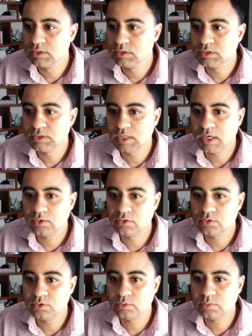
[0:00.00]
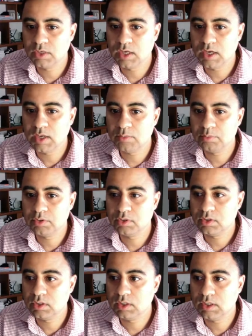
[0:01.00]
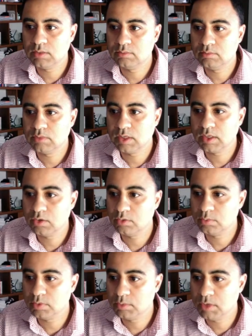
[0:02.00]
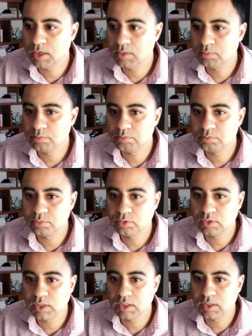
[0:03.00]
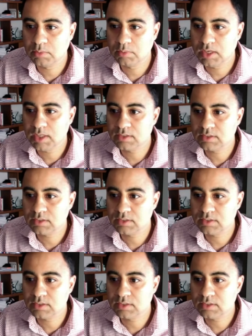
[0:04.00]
Shadows open up. I can open them up, pull down the blacks.